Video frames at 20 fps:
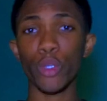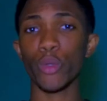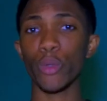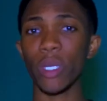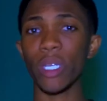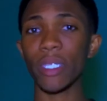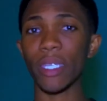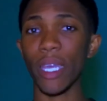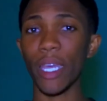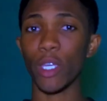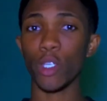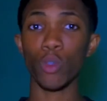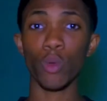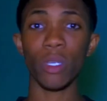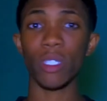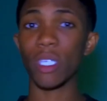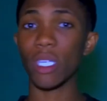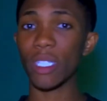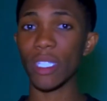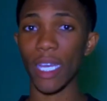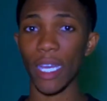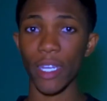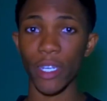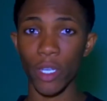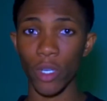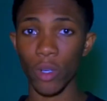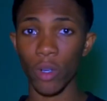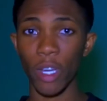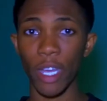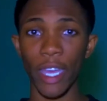create a USA
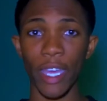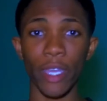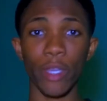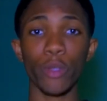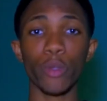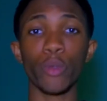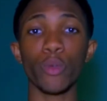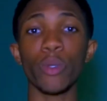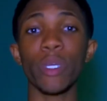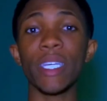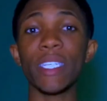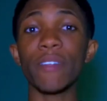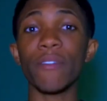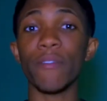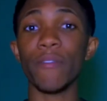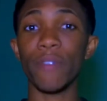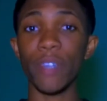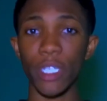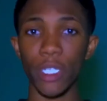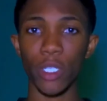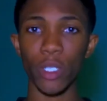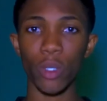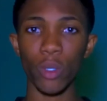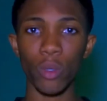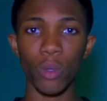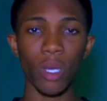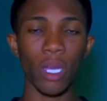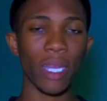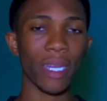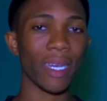channel and create a
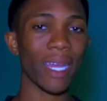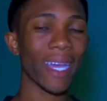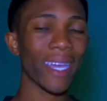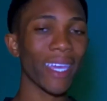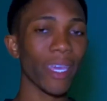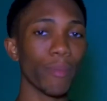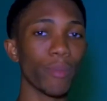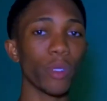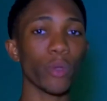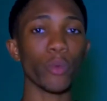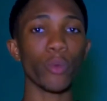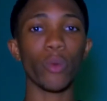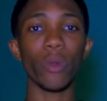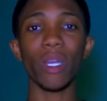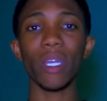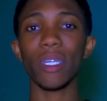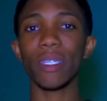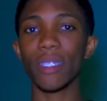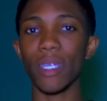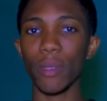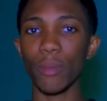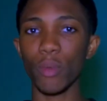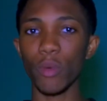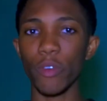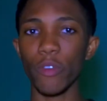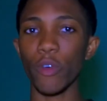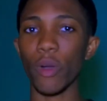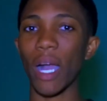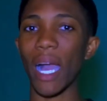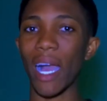video that can be relatable
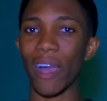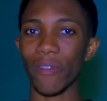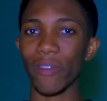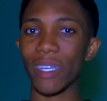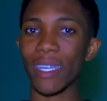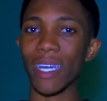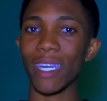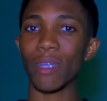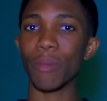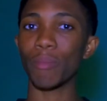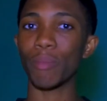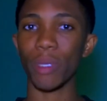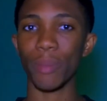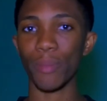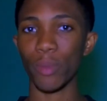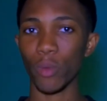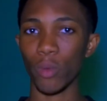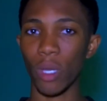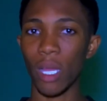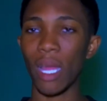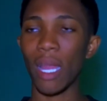for African people.